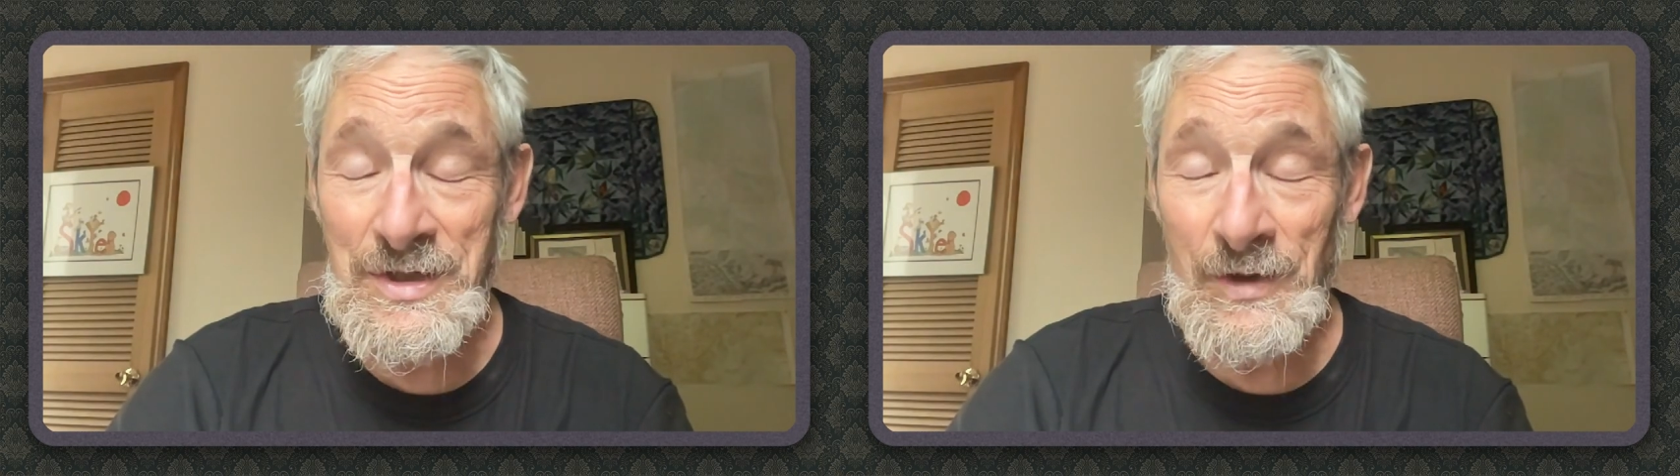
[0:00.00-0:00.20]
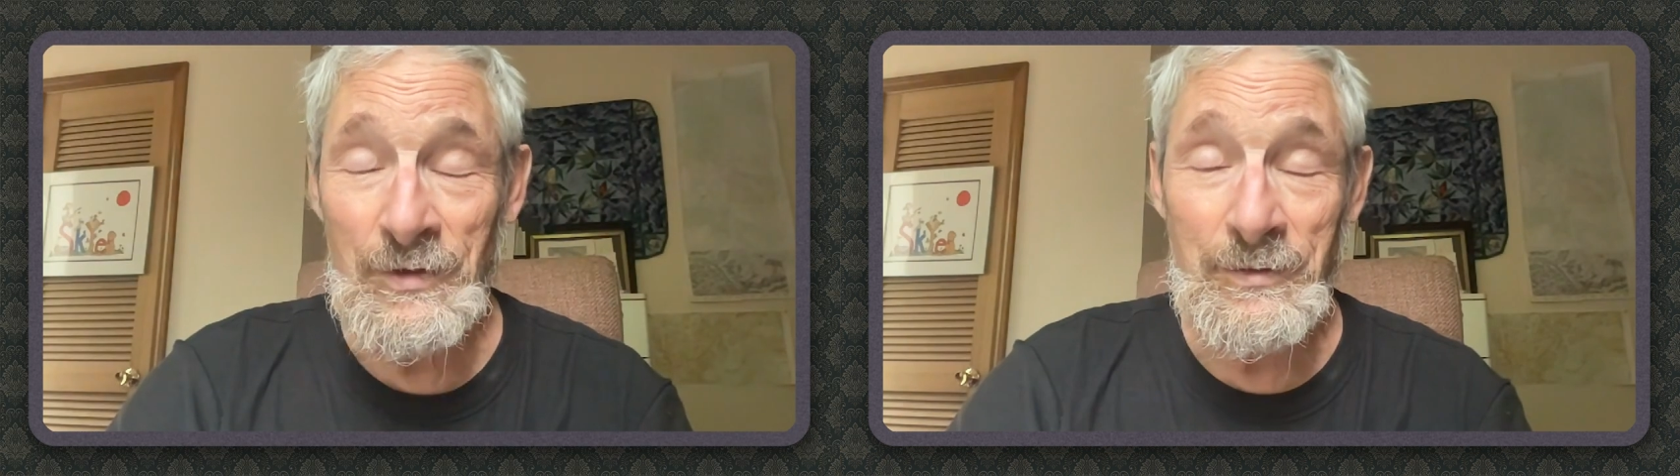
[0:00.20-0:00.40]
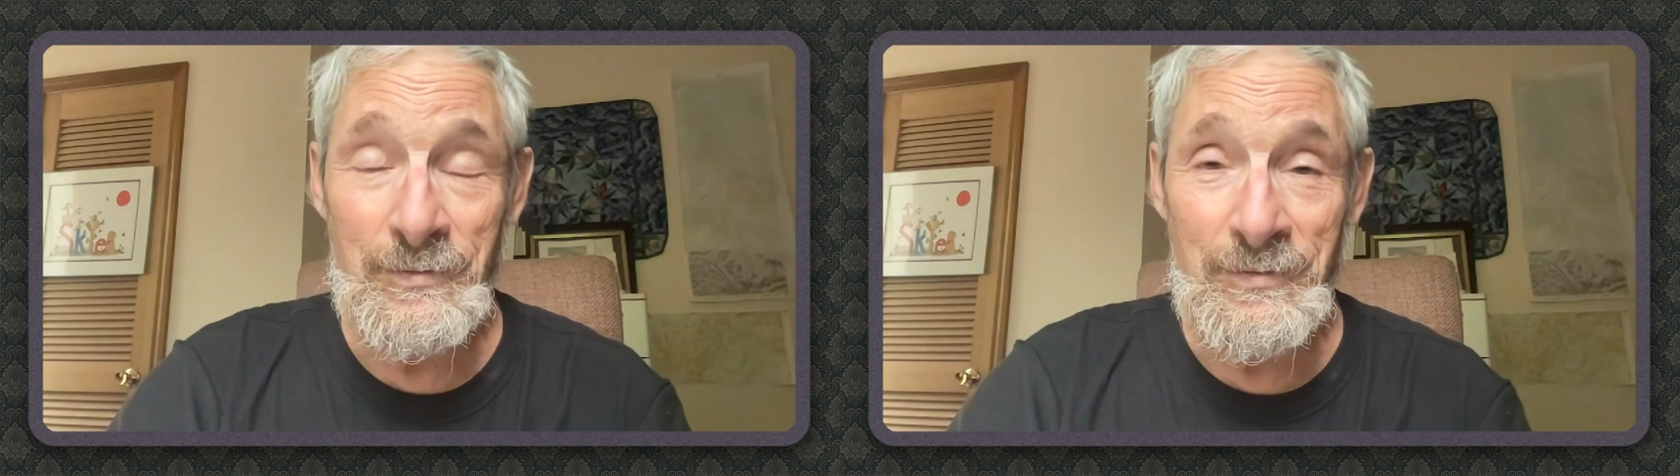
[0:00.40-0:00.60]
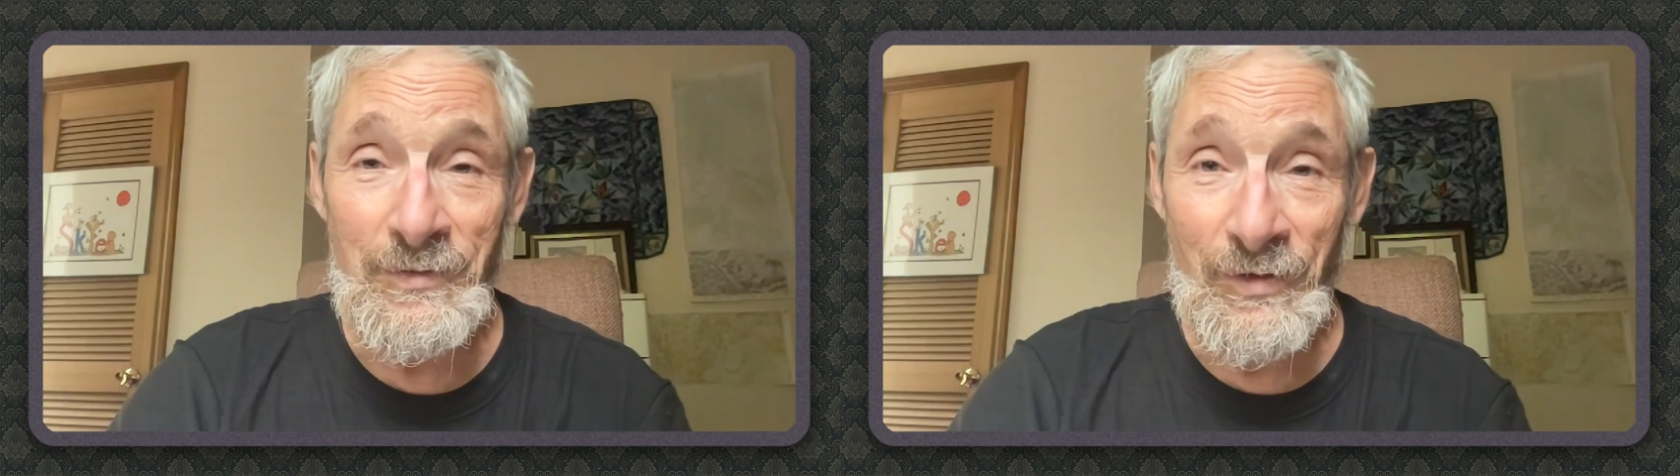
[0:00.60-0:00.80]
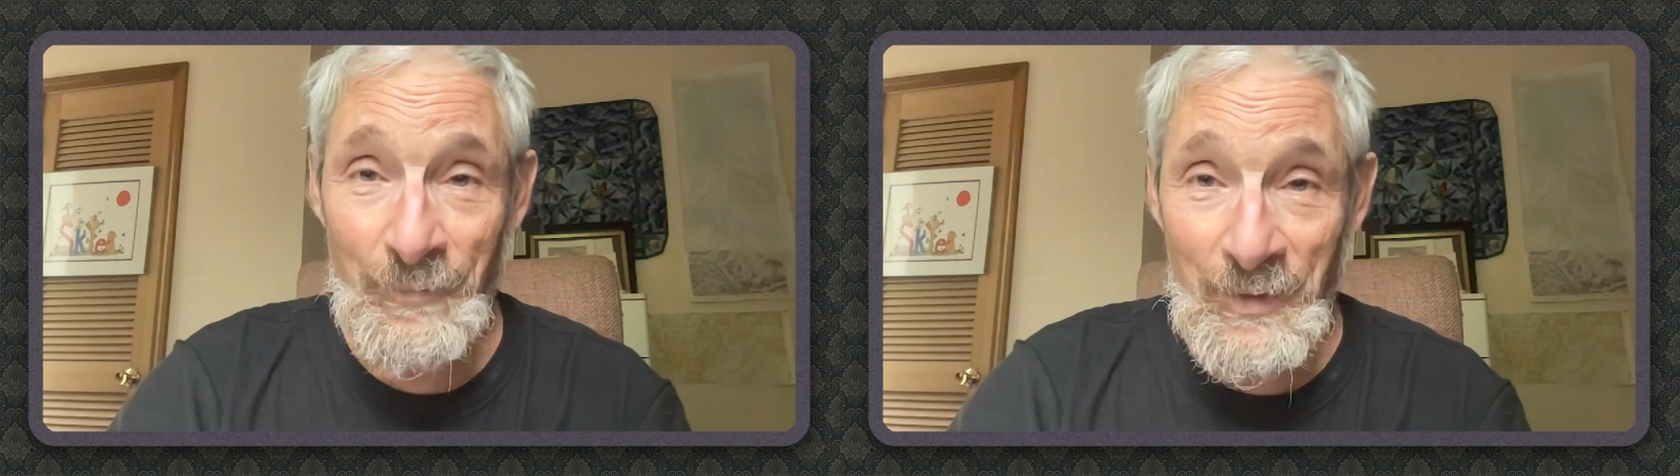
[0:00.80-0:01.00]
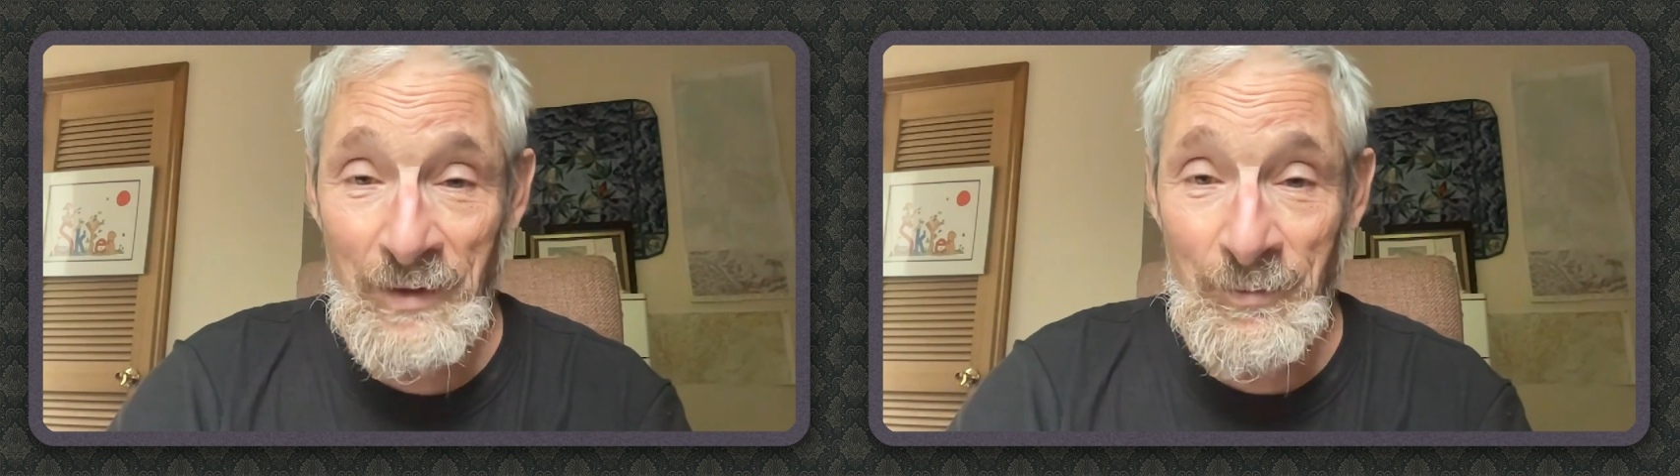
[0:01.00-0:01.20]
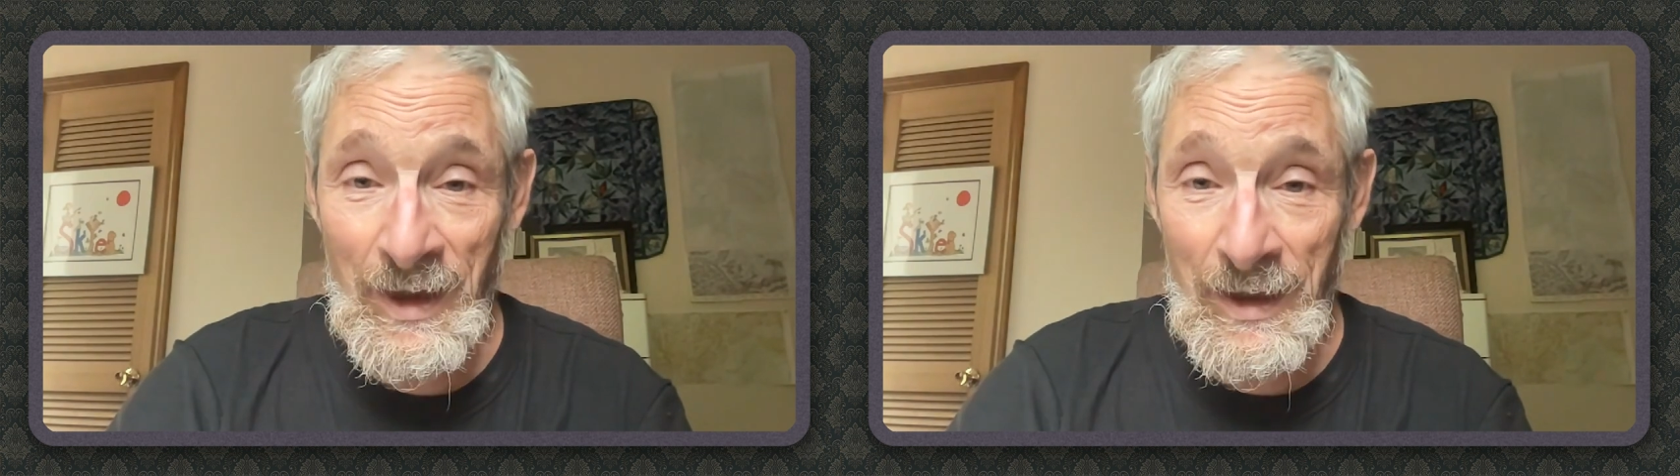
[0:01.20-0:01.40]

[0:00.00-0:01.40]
tickled something in my